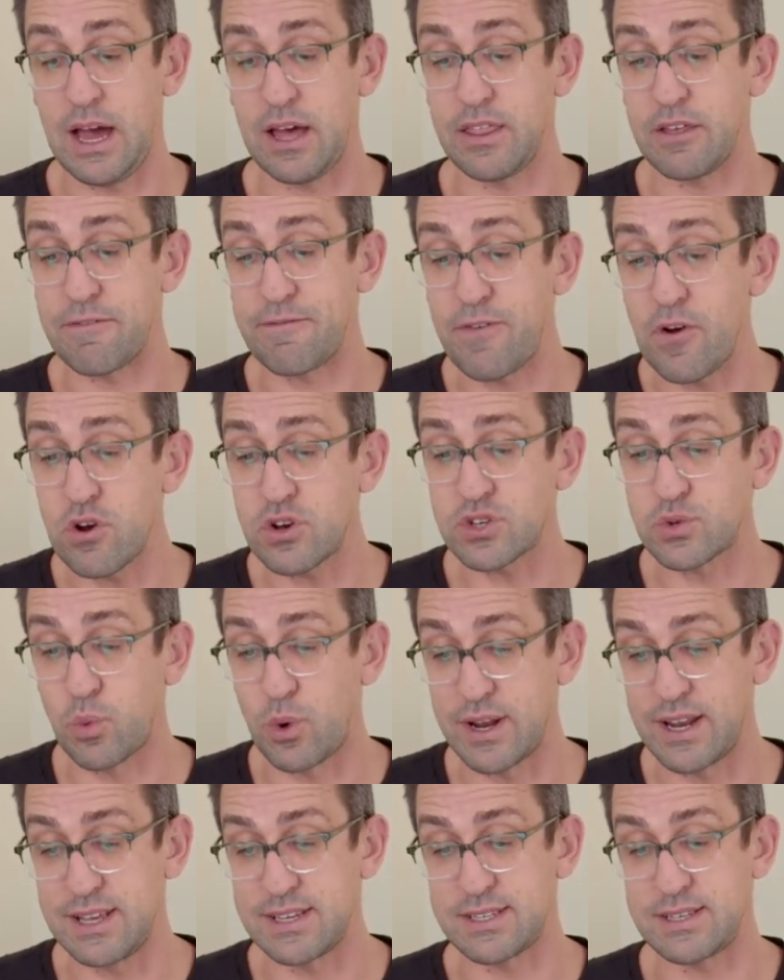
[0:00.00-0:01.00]
The first
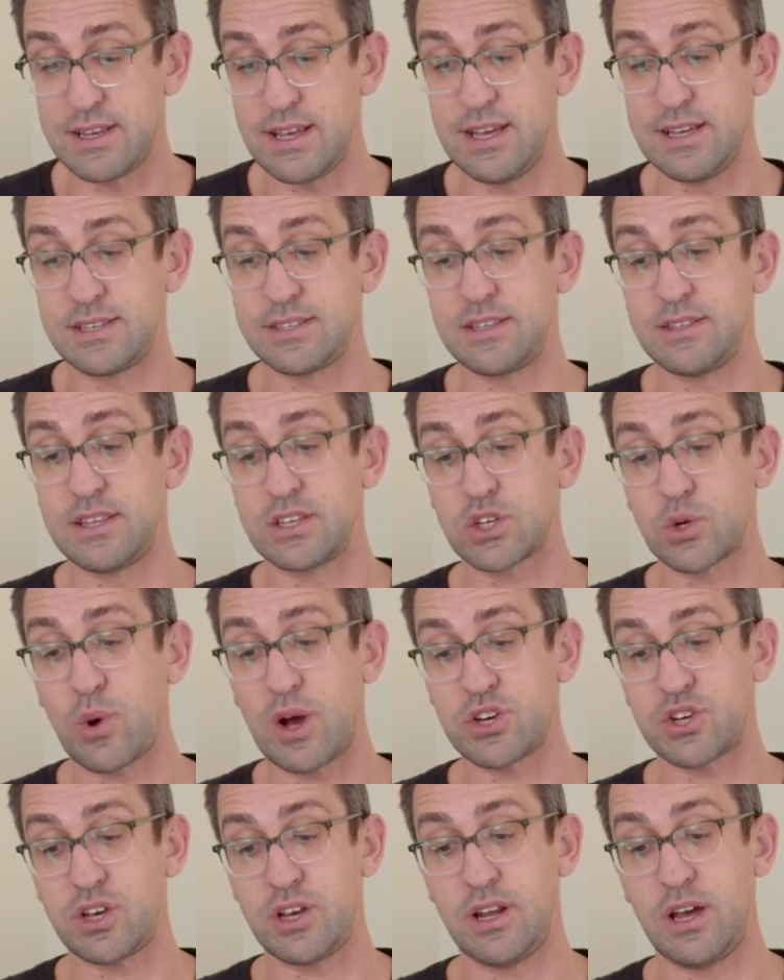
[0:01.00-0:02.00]
one is this
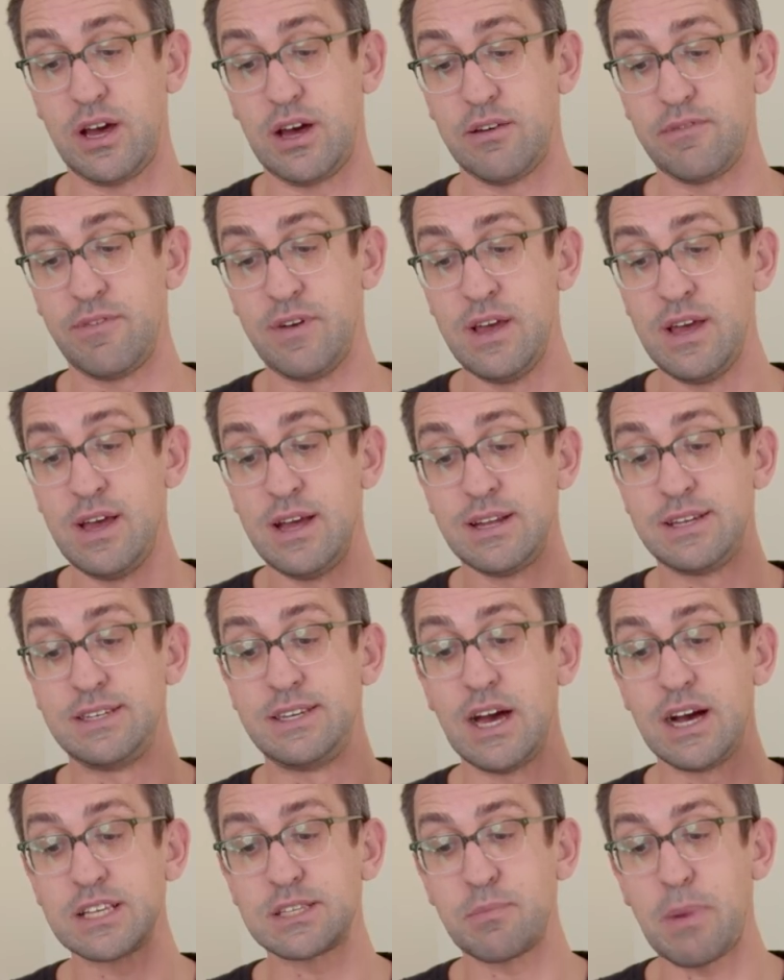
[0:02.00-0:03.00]
question of,
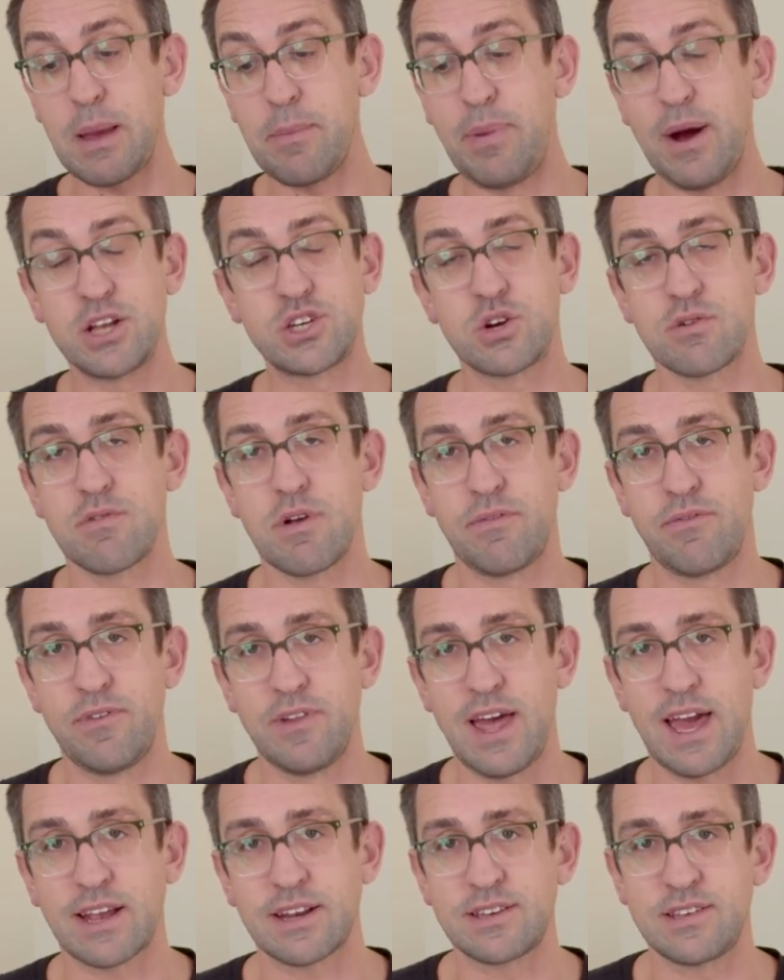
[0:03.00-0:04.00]
does my budget
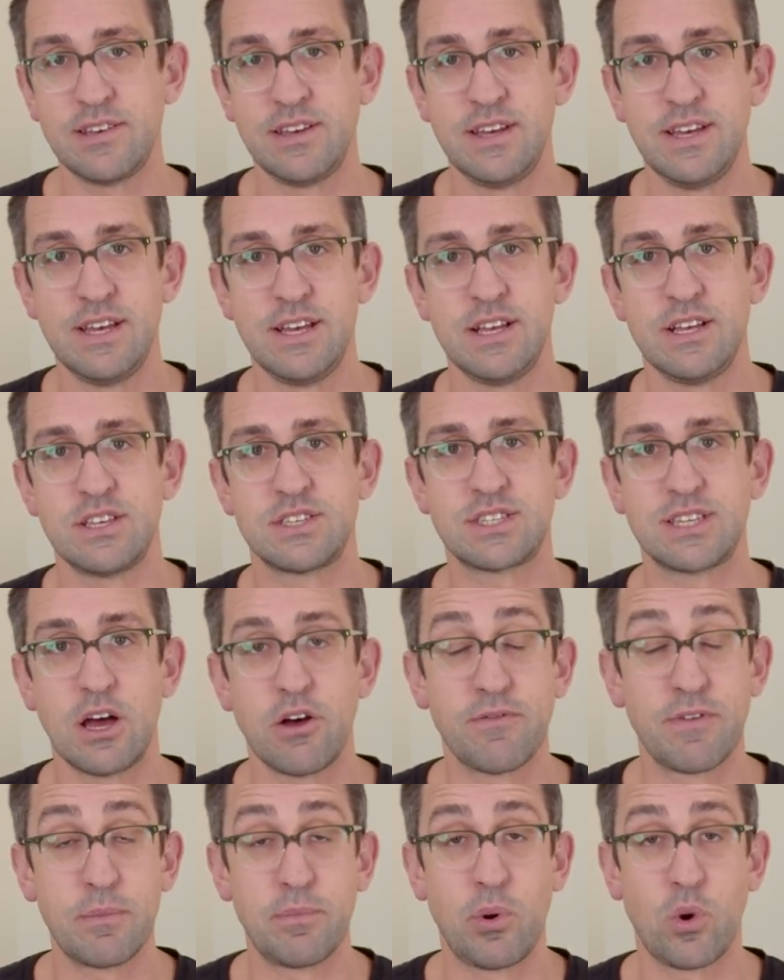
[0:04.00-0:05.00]
reflect
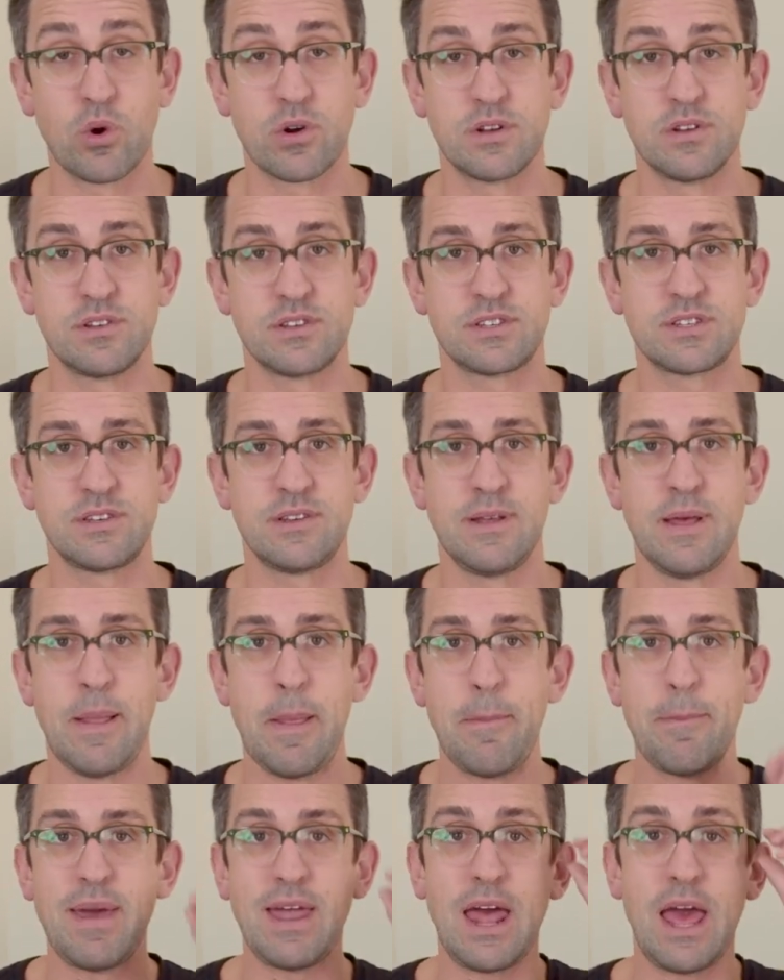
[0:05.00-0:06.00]
self-importance?
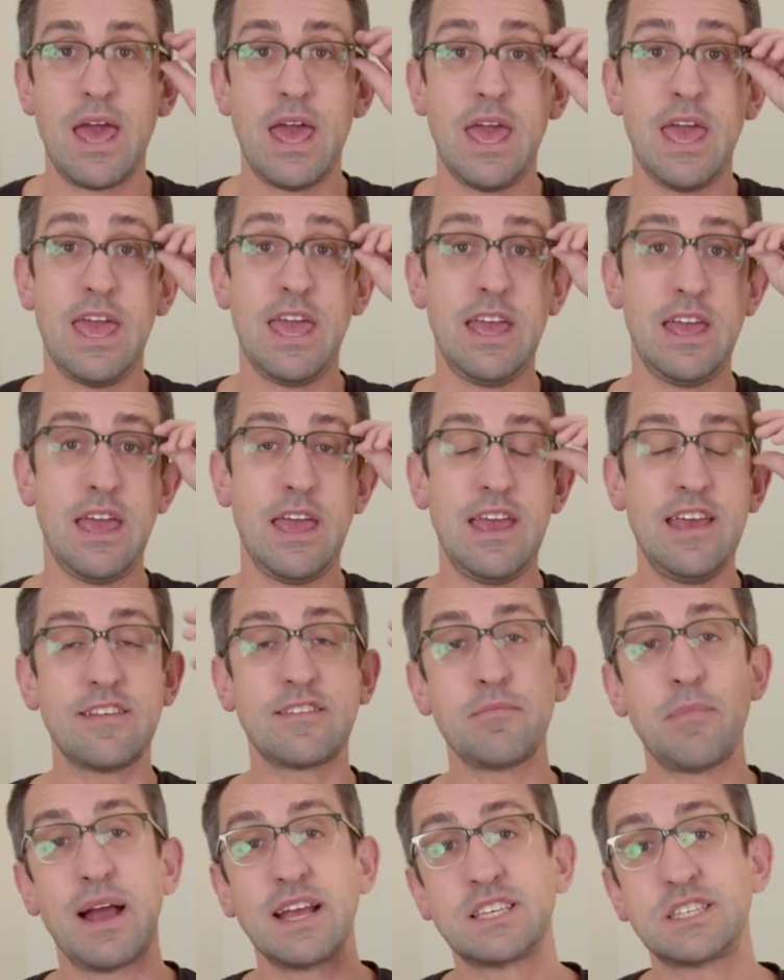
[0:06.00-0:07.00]
And
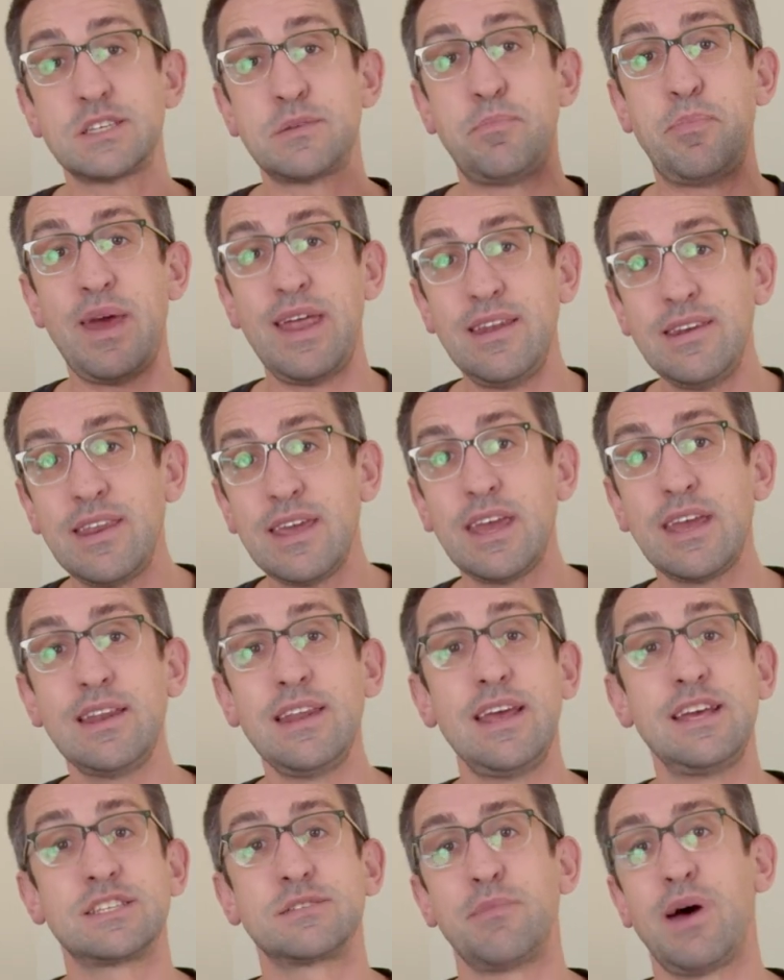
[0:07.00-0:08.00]
is my
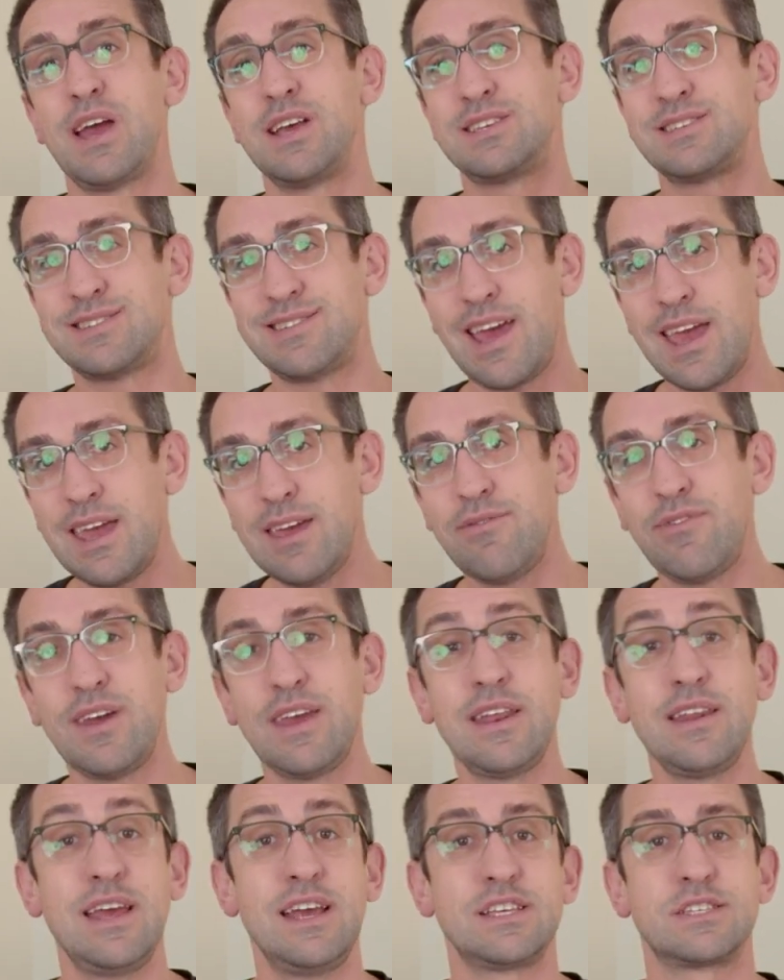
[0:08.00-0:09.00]
spending, is my
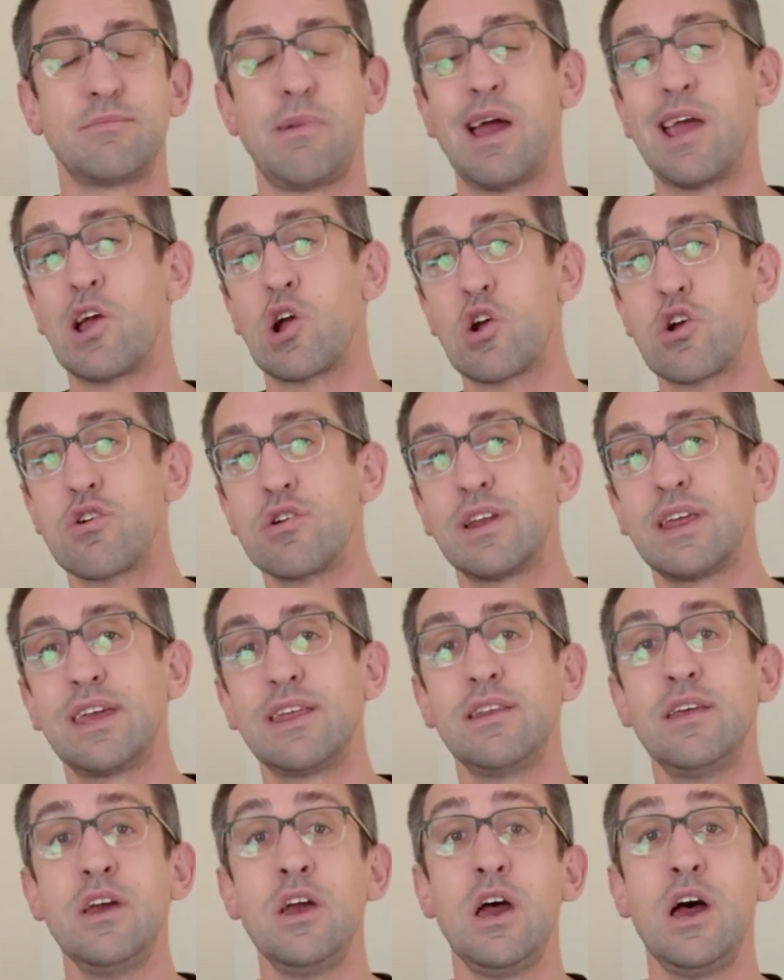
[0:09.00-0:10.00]
saving, is my
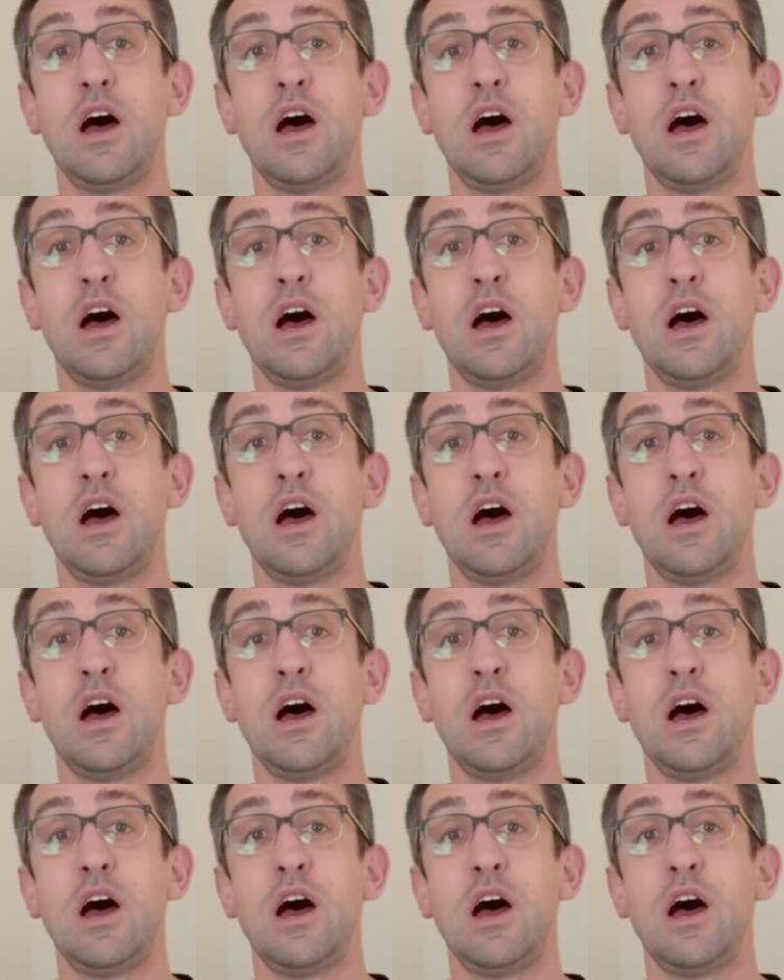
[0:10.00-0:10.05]
earning